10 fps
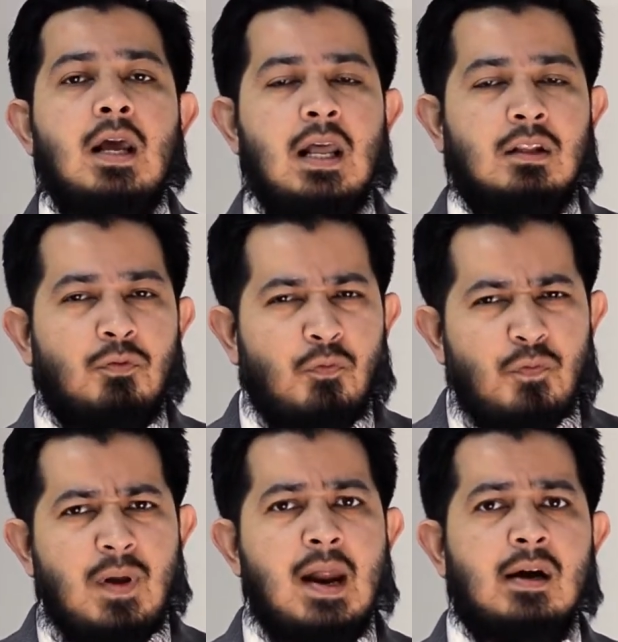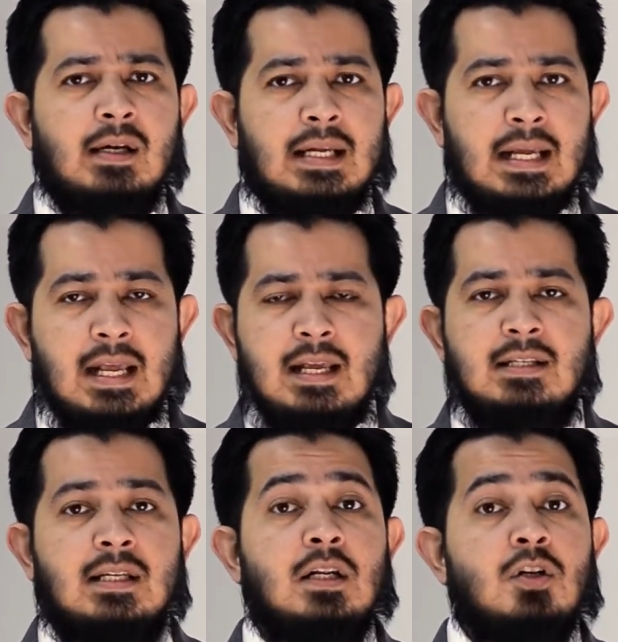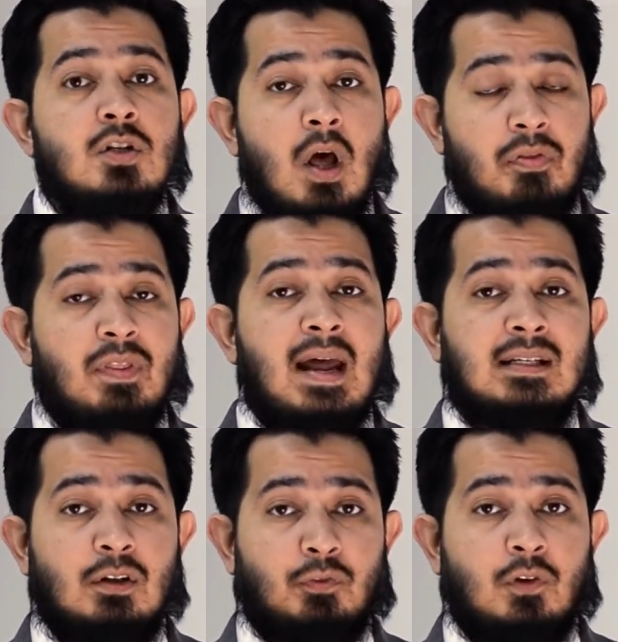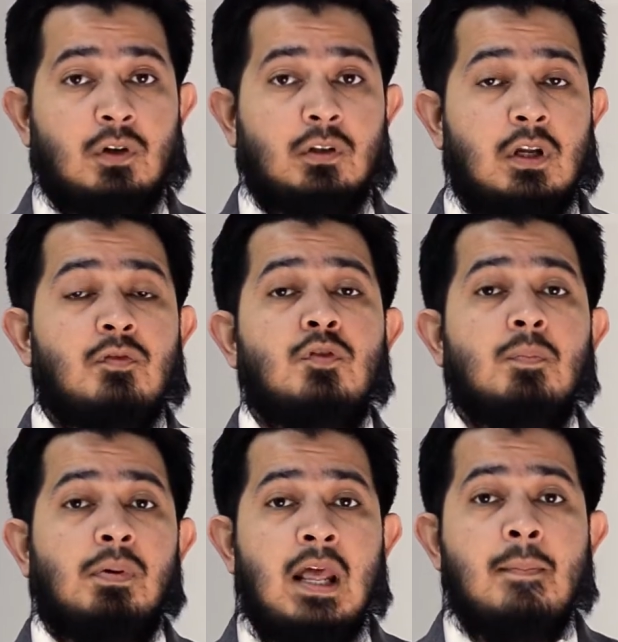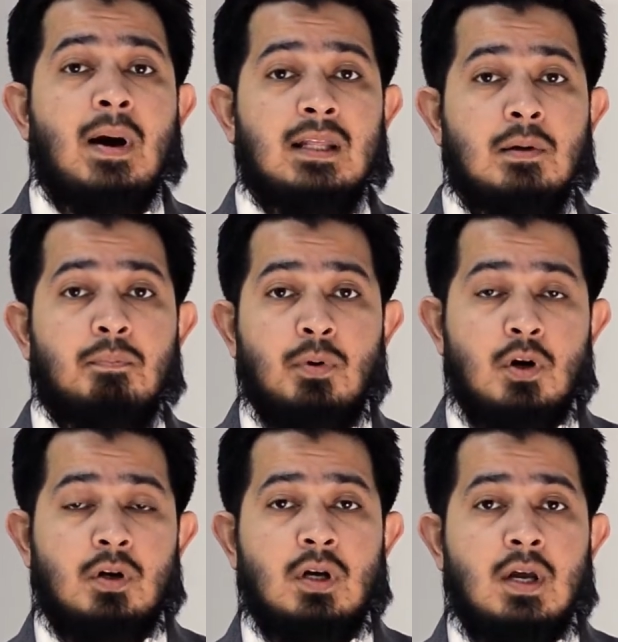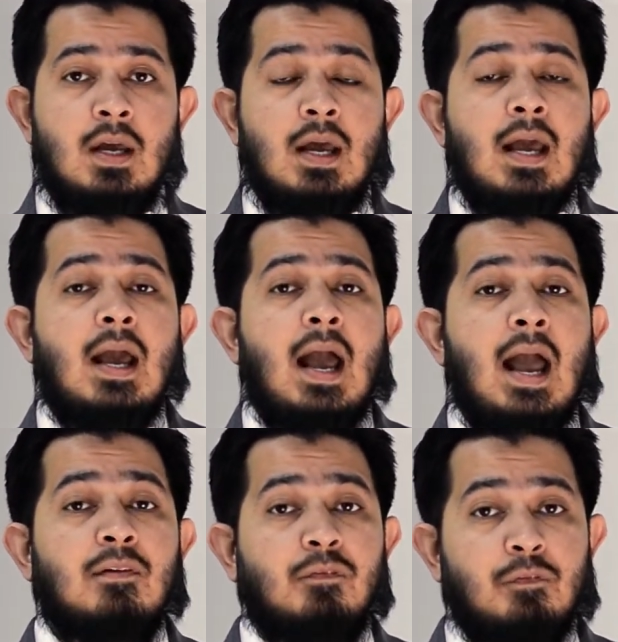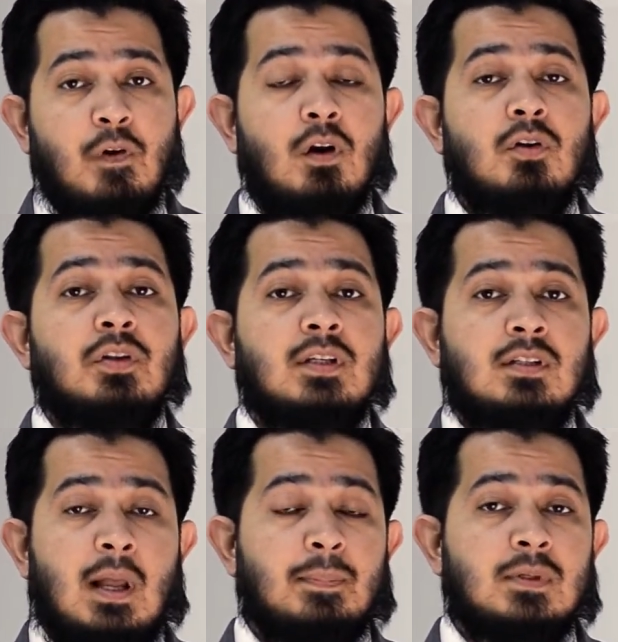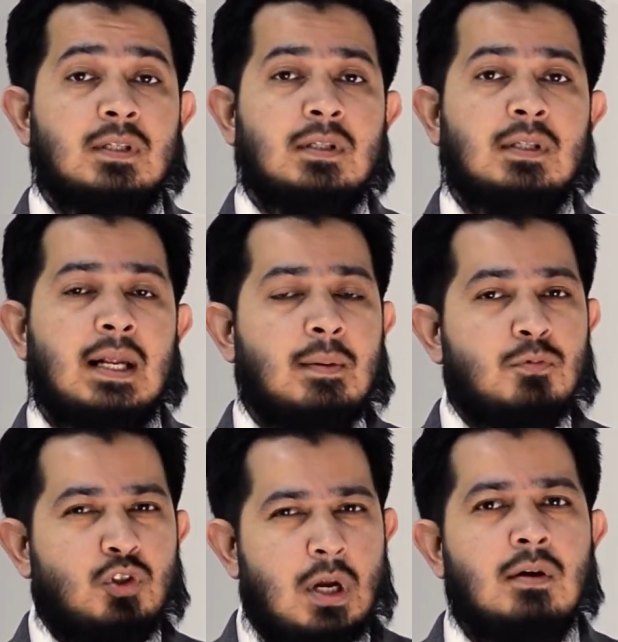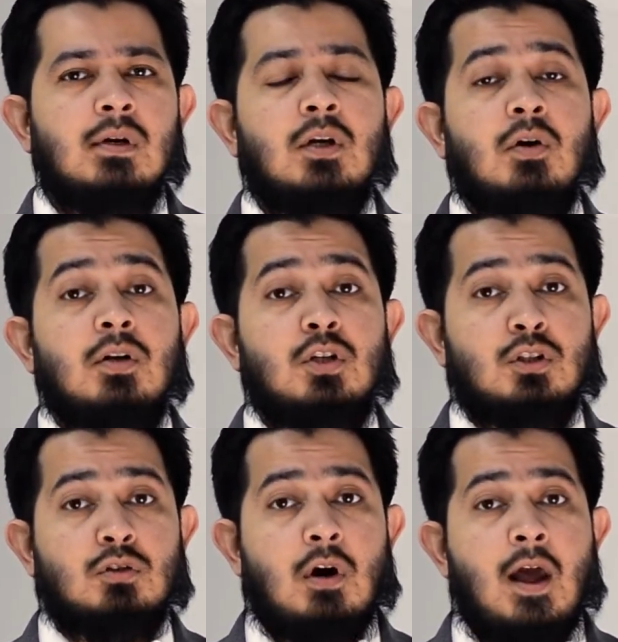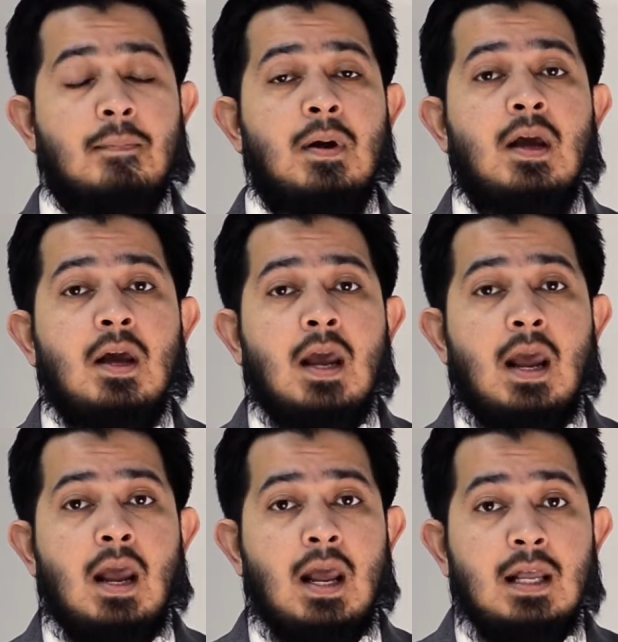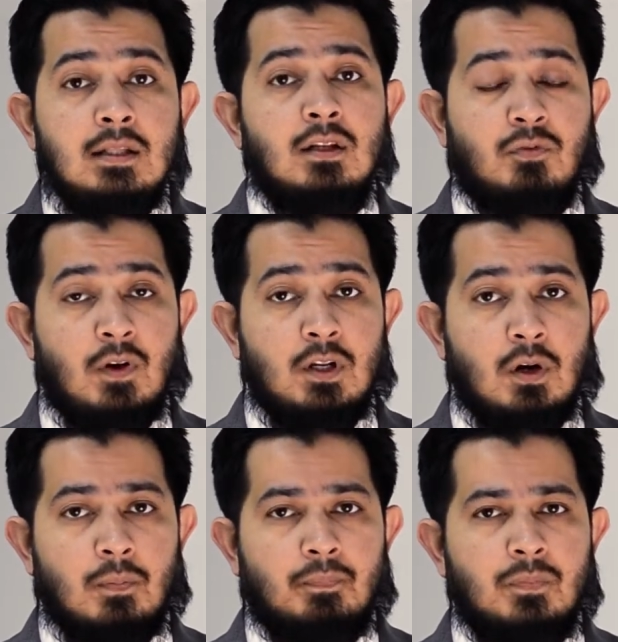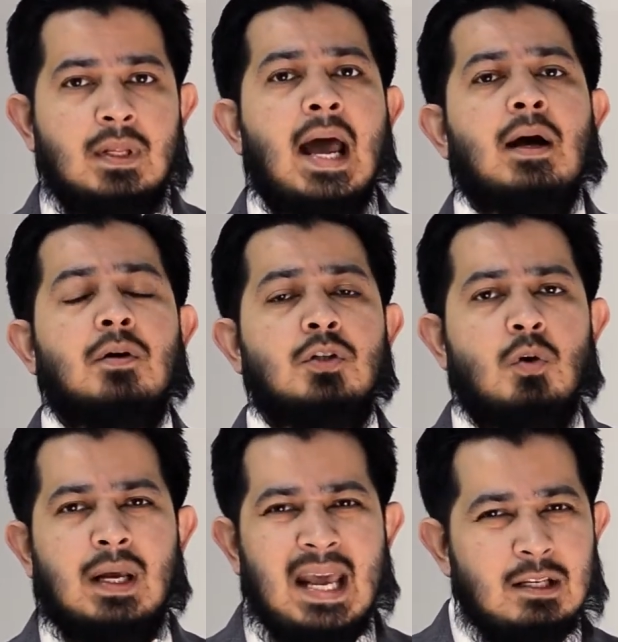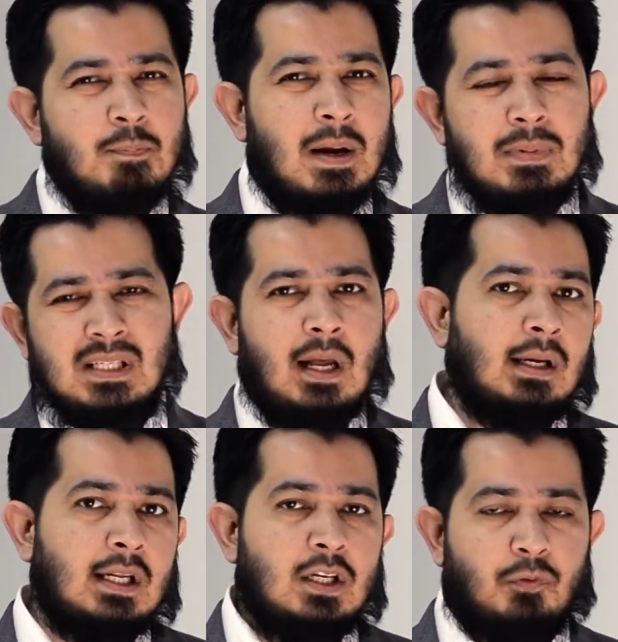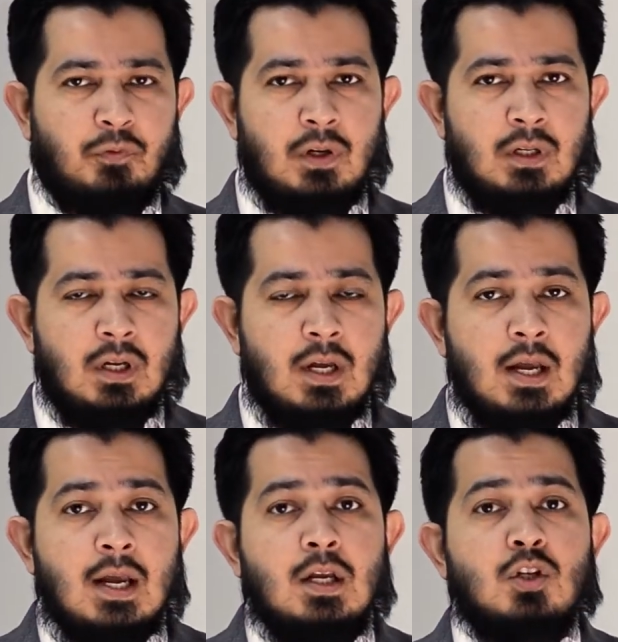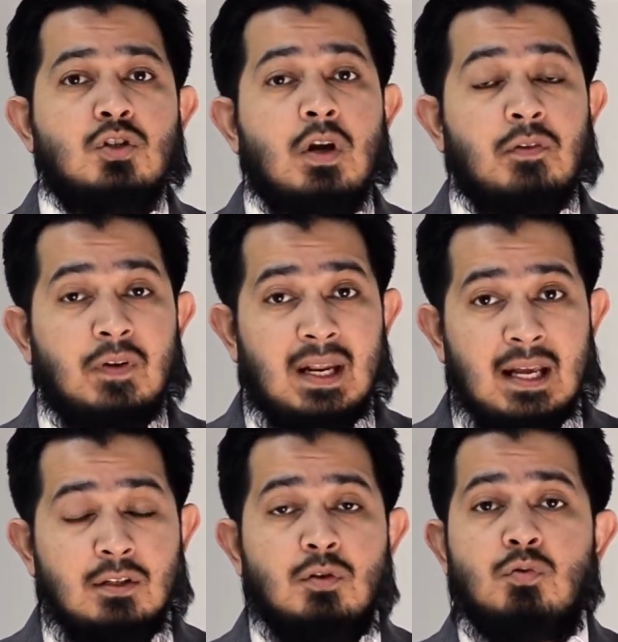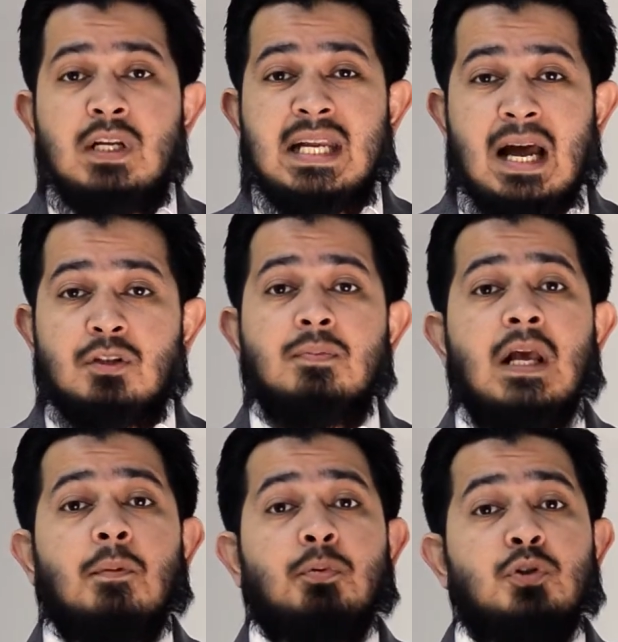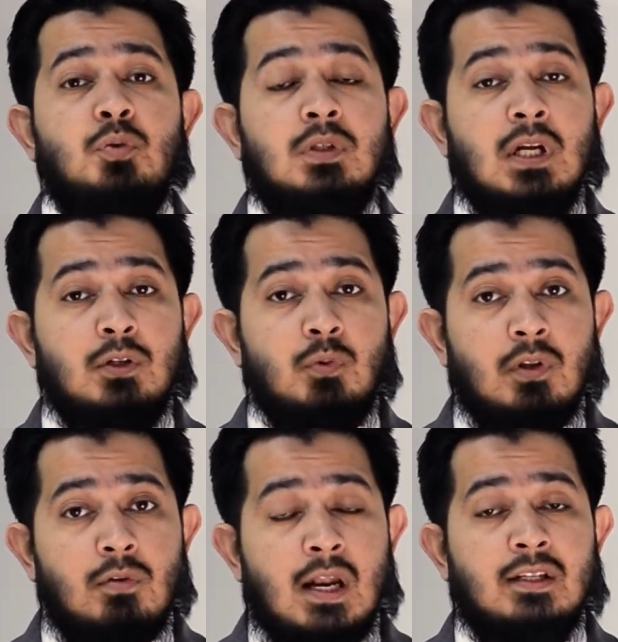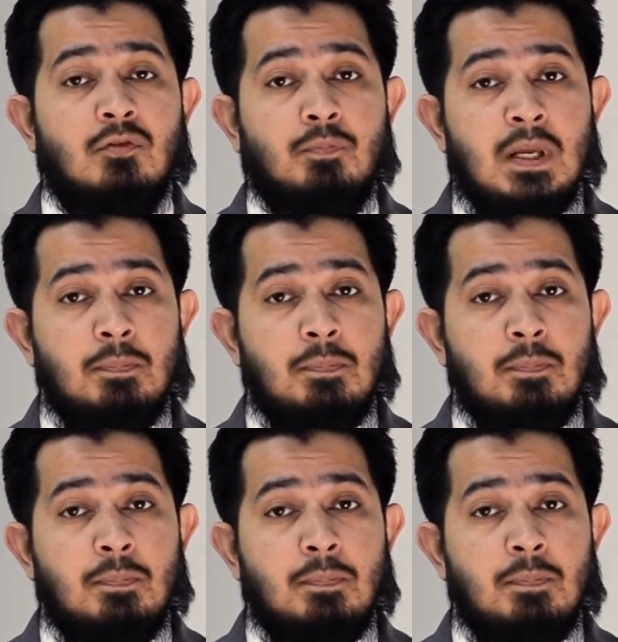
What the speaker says: it's fairly easy, not that difficult if you play by the book and follow the steps that I'm generally going to describe in this video. Now, your case might be slightly different. So if it is, reach out to me. I'll put you in touch with the relevant